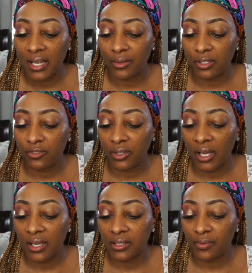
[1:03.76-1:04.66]
out different
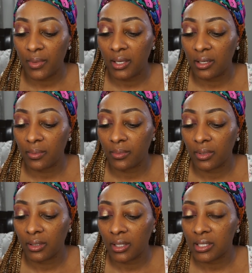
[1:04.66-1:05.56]
kinds of makeup
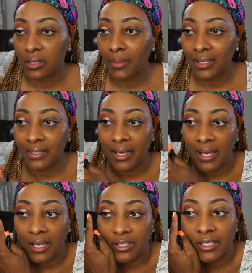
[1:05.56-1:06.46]
that's in my
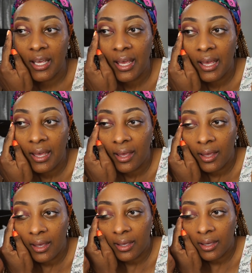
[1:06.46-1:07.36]
stash,
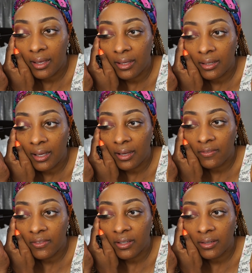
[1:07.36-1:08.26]
and I
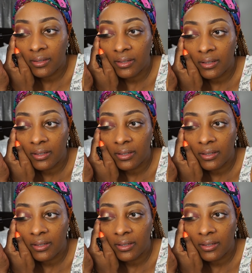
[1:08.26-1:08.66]
figured